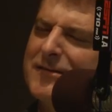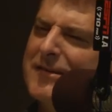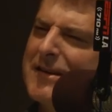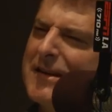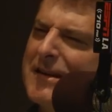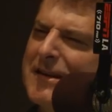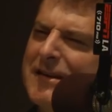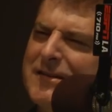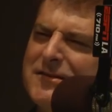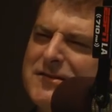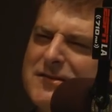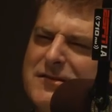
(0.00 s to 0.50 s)

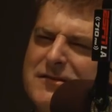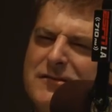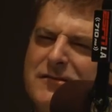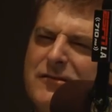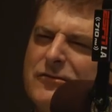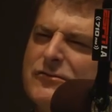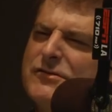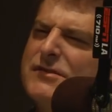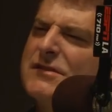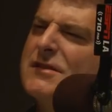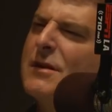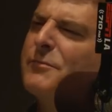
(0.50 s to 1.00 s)

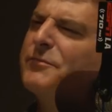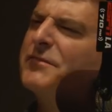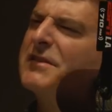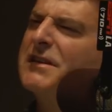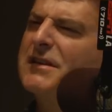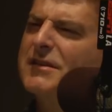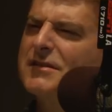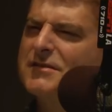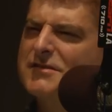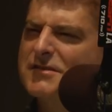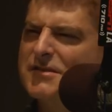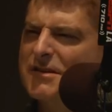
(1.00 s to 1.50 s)
there's
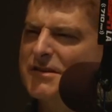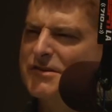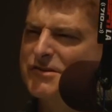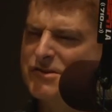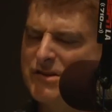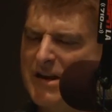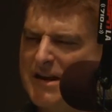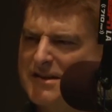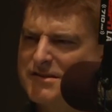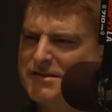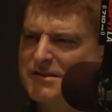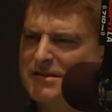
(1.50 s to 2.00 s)
something
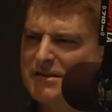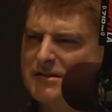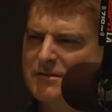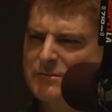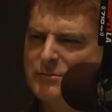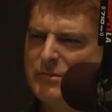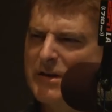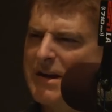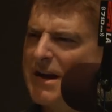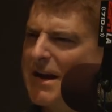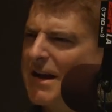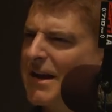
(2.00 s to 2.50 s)

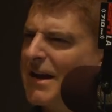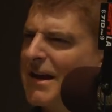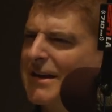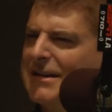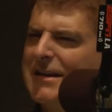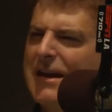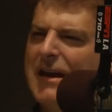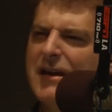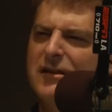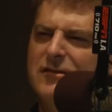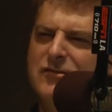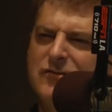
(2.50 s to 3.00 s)
suggested, but I
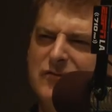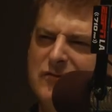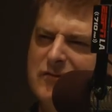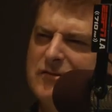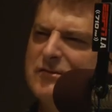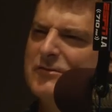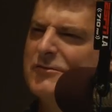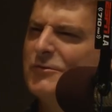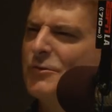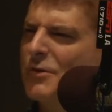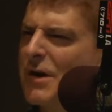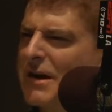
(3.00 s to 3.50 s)
can't
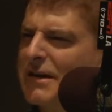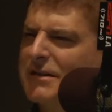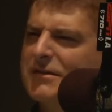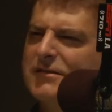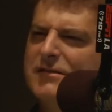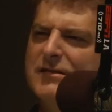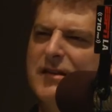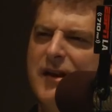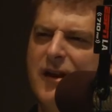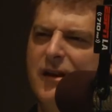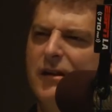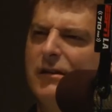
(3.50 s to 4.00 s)
quite
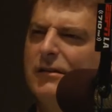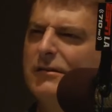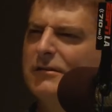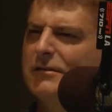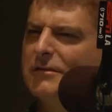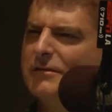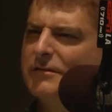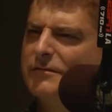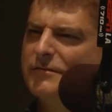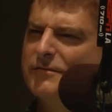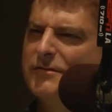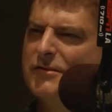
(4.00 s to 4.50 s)

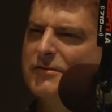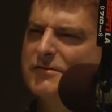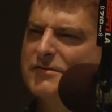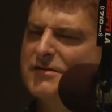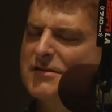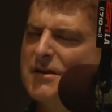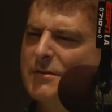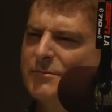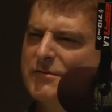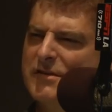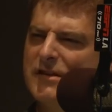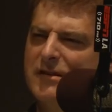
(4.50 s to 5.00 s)
tell if there's
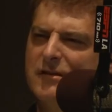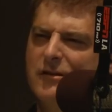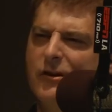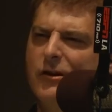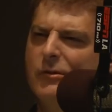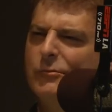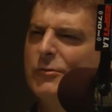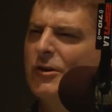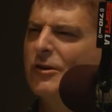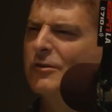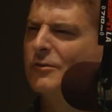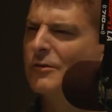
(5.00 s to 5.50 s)
something
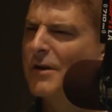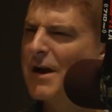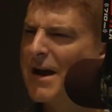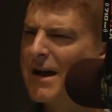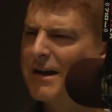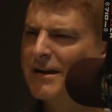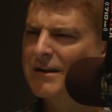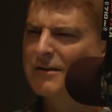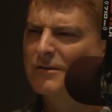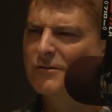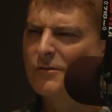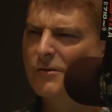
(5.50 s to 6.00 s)

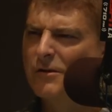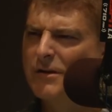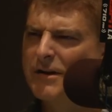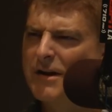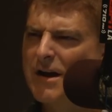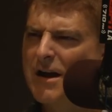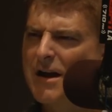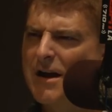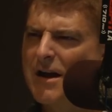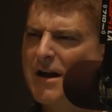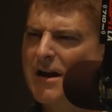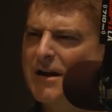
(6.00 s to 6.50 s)
homoerotic going
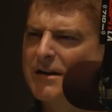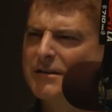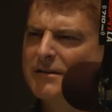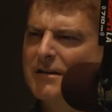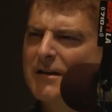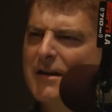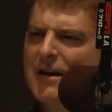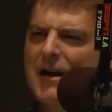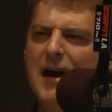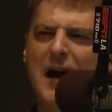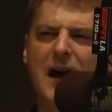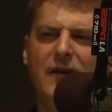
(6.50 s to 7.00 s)
on.
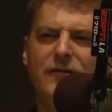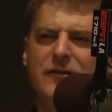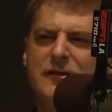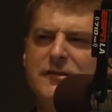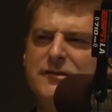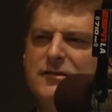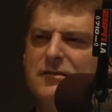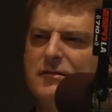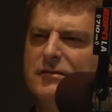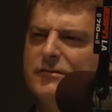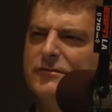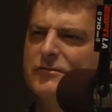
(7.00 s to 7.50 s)

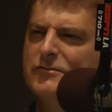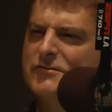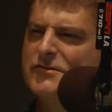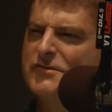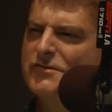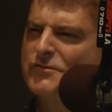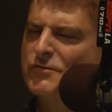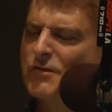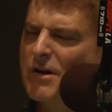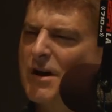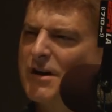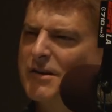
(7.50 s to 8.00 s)
Obviously, there's
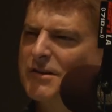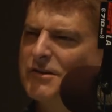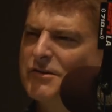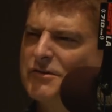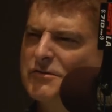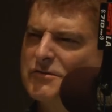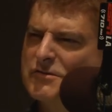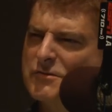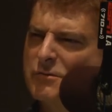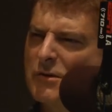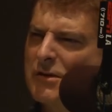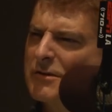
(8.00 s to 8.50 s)
drug
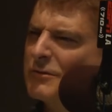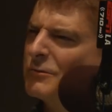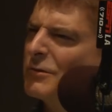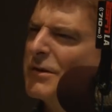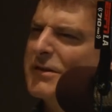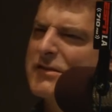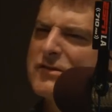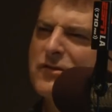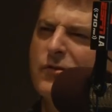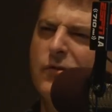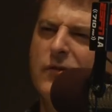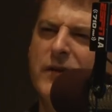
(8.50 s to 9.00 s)
use.
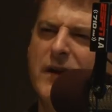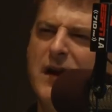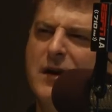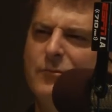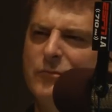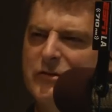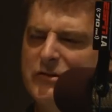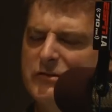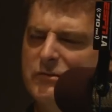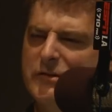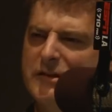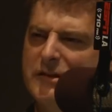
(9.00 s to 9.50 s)
What's going on
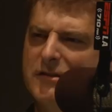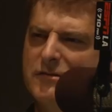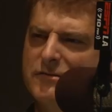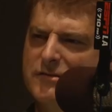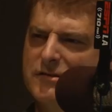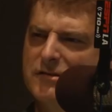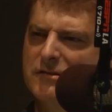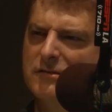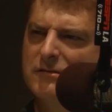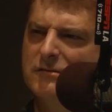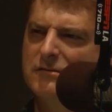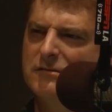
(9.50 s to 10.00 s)
between those
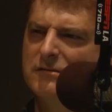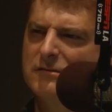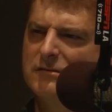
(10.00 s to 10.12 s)
two?